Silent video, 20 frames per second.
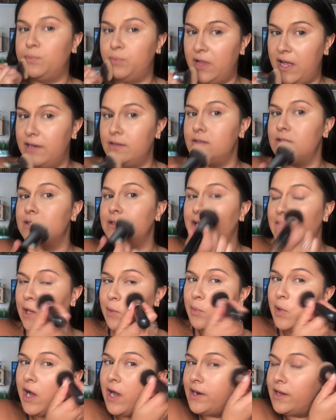blend, lay
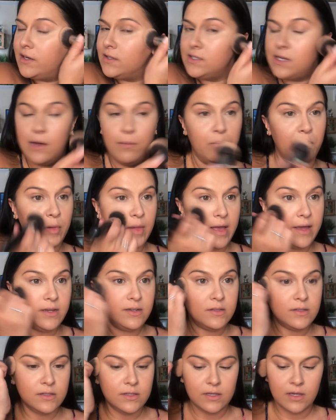product, and
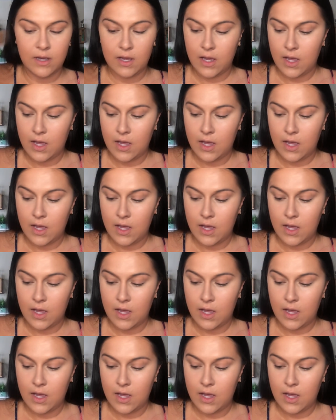blend.